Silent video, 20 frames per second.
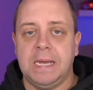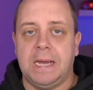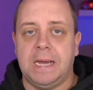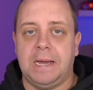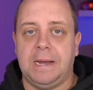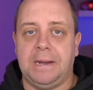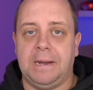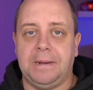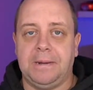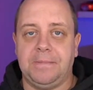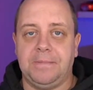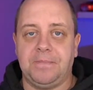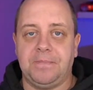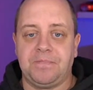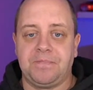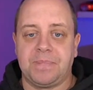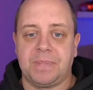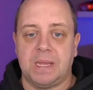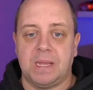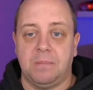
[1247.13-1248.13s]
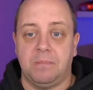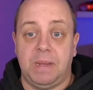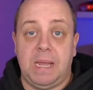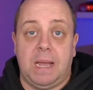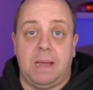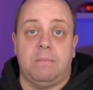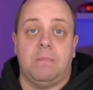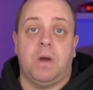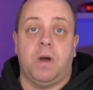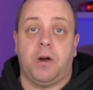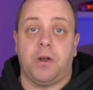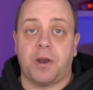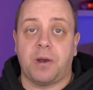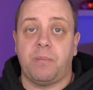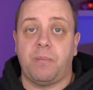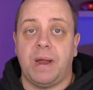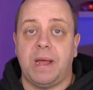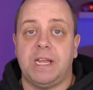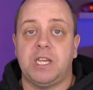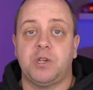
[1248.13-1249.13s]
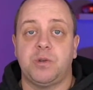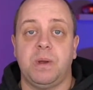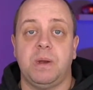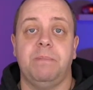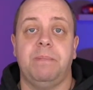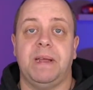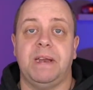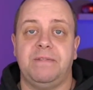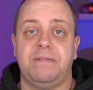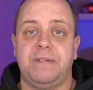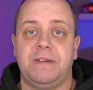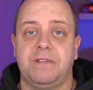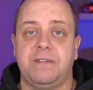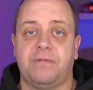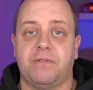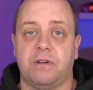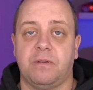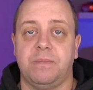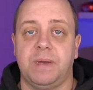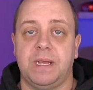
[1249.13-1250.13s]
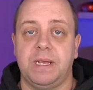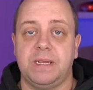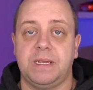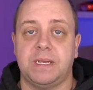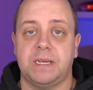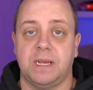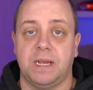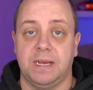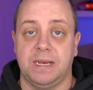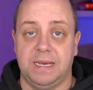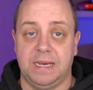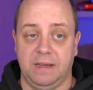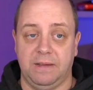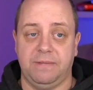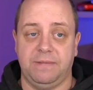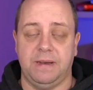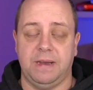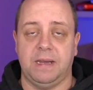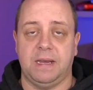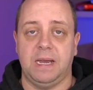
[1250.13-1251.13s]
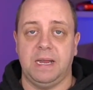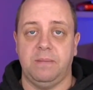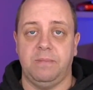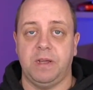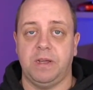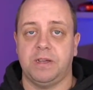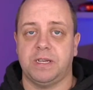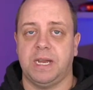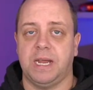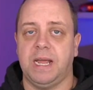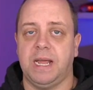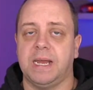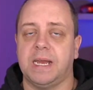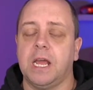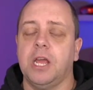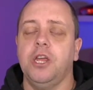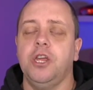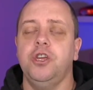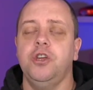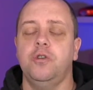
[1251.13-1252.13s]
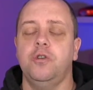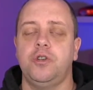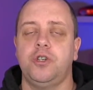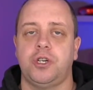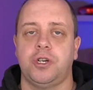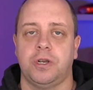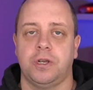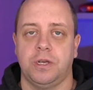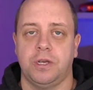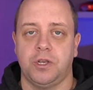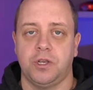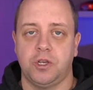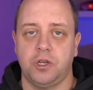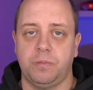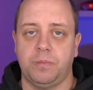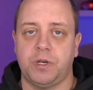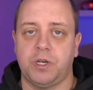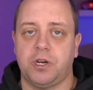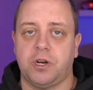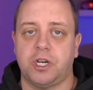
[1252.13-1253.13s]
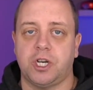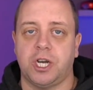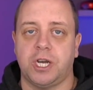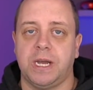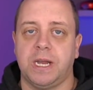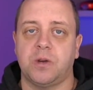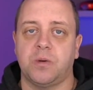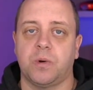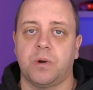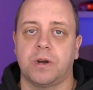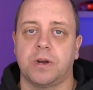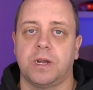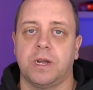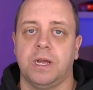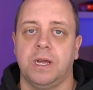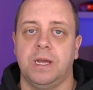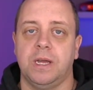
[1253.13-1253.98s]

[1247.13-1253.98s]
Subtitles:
But yeah, other brands will benefit from this, definitely, because they get a huge supercharger network